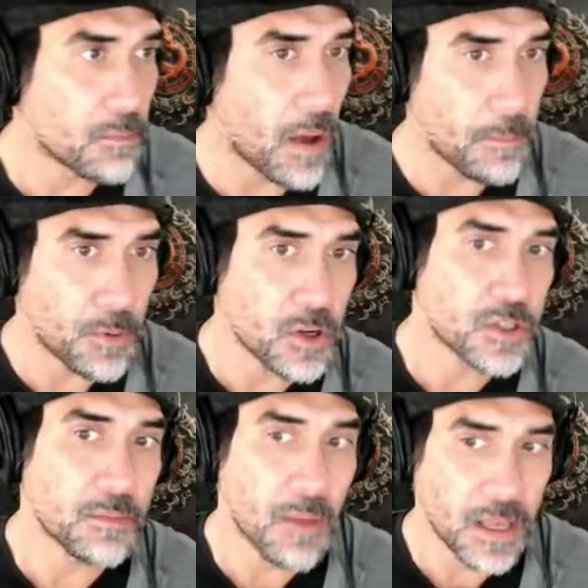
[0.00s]
books
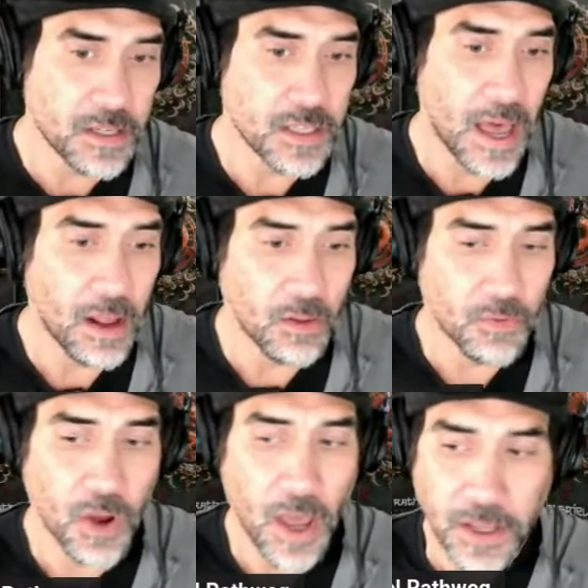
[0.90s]
and my style of
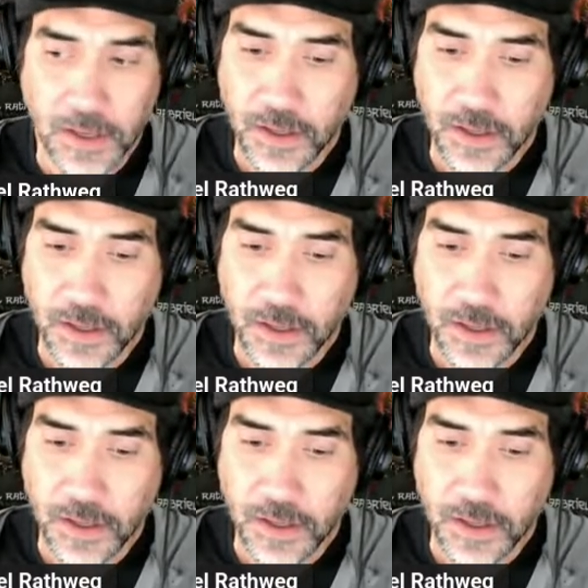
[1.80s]
writing.